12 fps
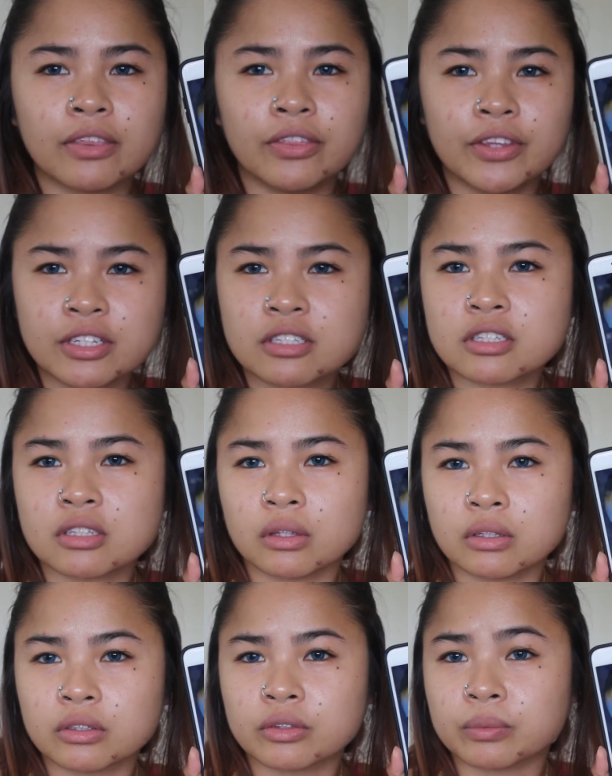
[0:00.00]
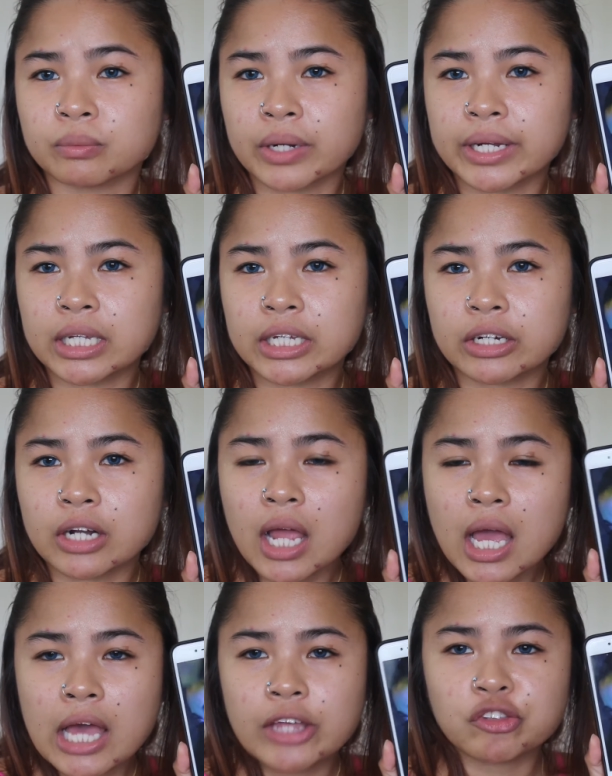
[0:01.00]
this look right here.
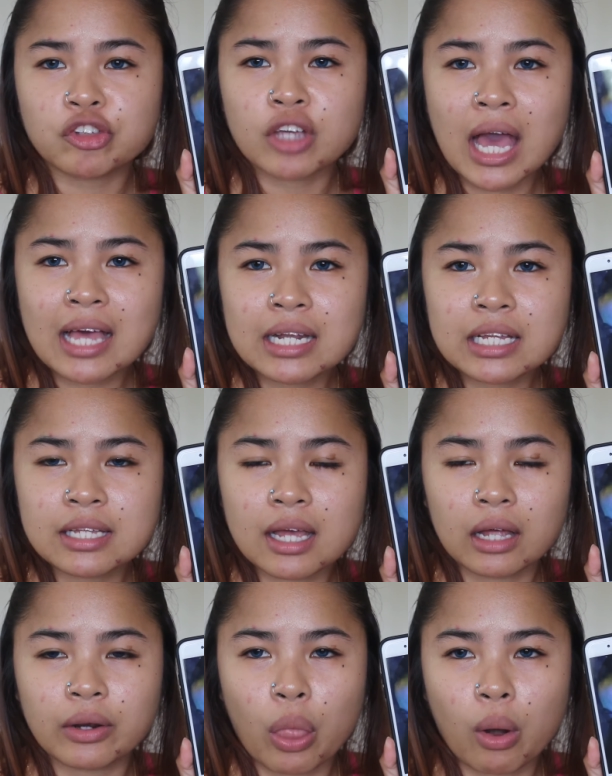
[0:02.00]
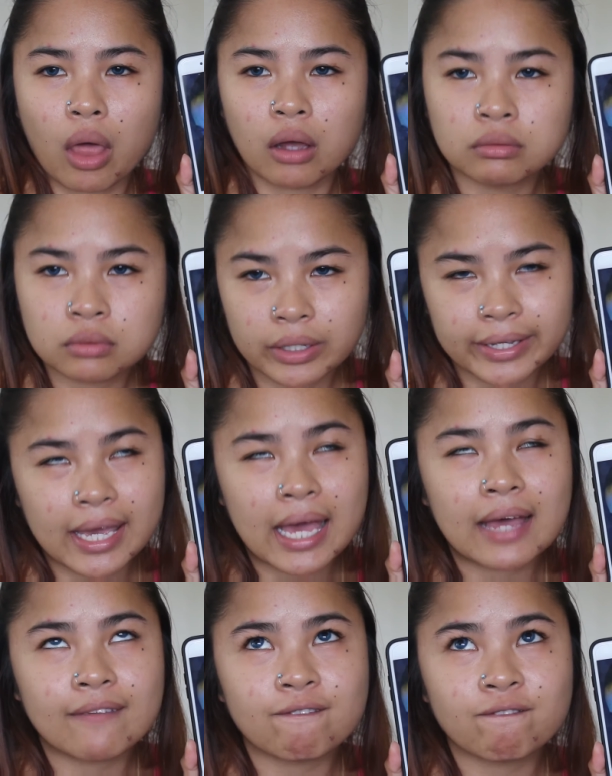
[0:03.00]
And she had it, I
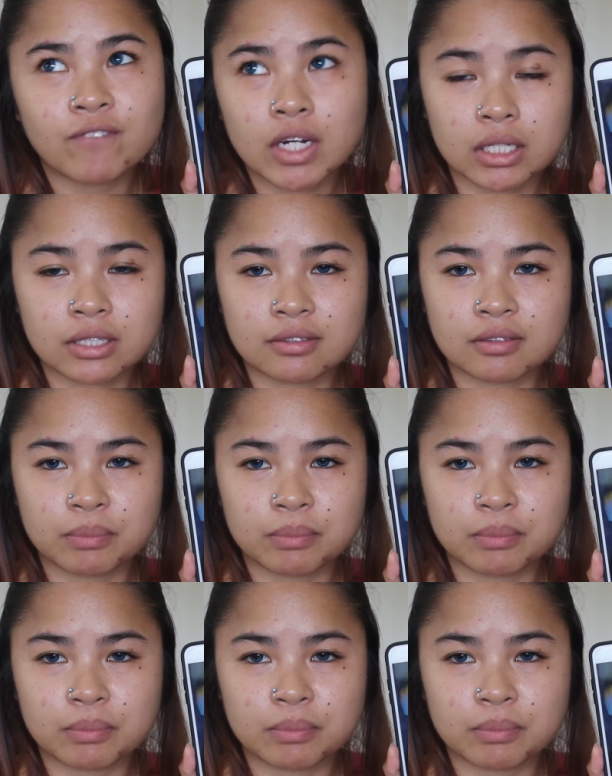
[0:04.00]
can't fucking